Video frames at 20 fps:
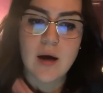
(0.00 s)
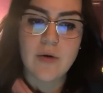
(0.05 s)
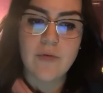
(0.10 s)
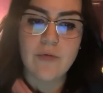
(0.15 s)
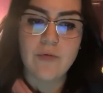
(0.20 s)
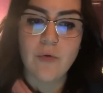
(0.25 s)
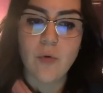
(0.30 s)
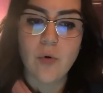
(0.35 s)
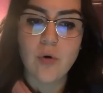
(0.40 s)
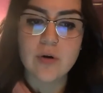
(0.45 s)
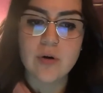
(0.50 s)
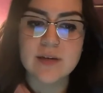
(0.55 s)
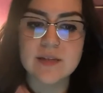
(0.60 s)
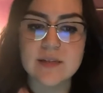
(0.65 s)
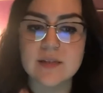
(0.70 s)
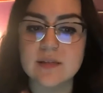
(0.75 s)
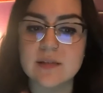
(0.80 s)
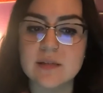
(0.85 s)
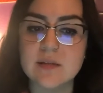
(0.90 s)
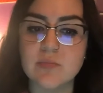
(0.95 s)
4
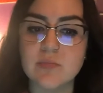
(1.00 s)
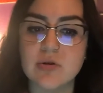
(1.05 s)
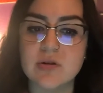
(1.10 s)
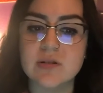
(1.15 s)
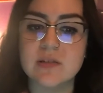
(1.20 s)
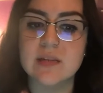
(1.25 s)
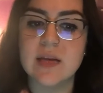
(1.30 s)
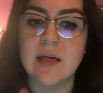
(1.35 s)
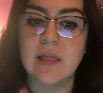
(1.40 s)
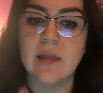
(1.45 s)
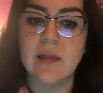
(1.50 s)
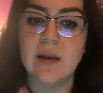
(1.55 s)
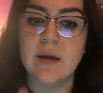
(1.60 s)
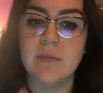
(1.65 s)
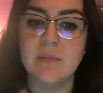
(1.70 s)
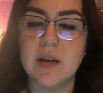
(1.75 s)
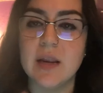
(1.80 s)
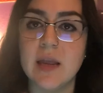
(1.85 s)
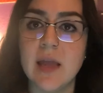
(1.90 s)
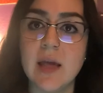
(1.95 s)
is the personality
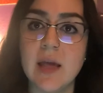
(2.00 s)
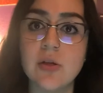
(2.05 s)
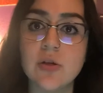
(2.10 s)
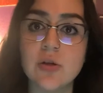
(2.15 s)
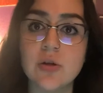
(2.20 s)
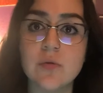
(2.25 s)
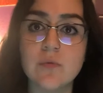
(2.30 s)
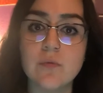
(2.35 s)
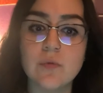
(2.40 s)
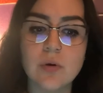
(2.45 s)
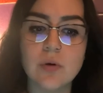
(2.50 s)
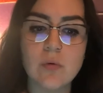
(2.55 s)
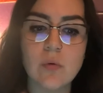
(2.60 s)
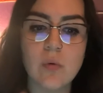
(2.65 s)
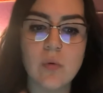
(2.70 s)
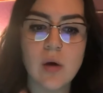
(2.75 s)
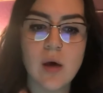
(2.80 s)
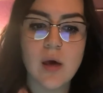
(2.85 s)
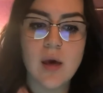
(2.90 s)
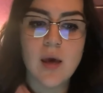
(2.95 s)
mediation view,
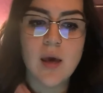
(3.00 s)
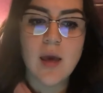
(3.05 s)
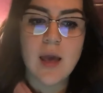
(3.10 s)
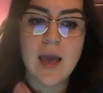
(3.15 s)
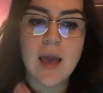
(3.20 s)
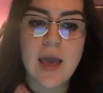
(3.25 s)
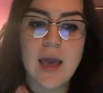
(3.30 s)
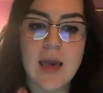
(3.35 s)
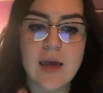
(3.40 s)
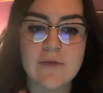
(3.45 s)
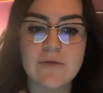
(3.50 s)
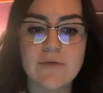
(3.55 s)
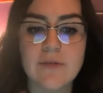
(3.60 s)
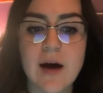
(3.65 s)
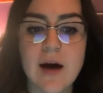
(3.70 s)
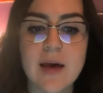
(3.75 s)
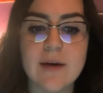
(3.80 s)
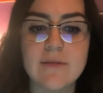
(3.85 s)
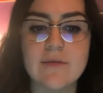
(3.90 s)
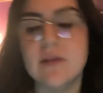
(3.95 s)
and
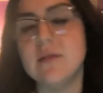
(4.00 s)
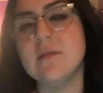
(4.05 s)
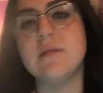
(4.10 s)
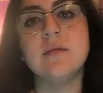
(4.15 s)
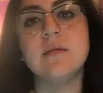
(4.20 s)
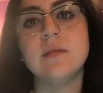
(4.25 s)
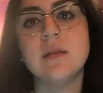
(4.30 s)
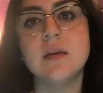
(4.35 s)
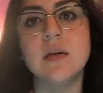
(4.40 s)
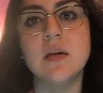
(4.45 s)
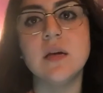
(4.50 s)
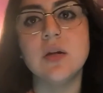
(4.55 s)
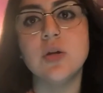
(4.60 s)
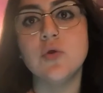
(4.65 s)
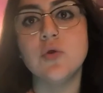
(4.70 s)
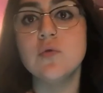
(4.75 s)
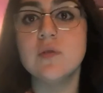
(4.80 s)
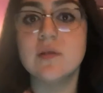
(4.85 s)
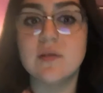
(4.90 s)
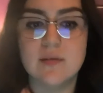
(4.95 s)
5 is the
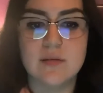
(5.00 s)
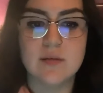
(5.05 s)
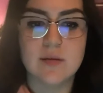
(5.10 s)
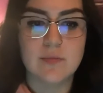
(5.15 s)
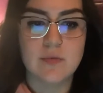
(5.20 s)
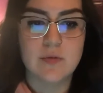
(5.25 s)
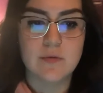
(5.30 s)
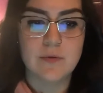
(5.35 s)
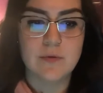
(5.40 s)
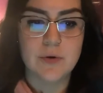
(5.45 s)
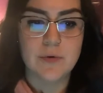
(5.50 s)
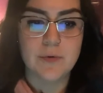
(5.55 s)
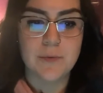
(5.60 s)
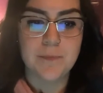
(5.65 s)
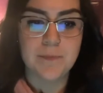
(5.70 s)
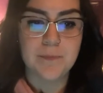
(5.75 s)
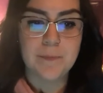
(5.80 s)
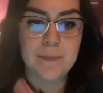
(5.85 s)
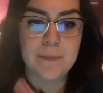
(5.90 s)
two systems view.